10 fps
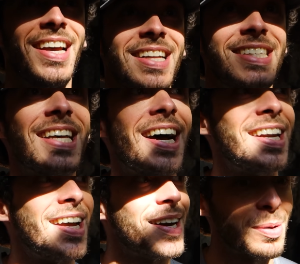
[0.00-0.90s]

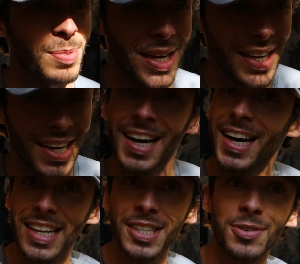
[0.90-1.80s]
inside here, but
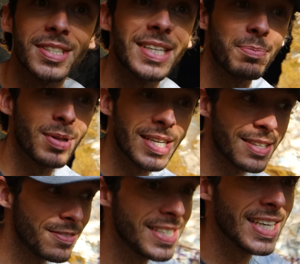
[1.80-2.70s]
an interesting place
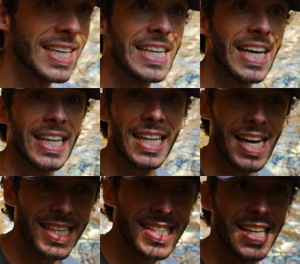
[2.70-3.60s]
to visit
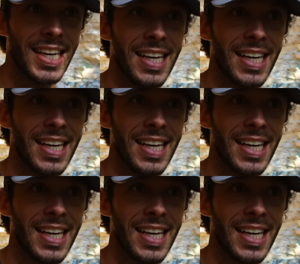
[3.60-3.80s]
nonetheless.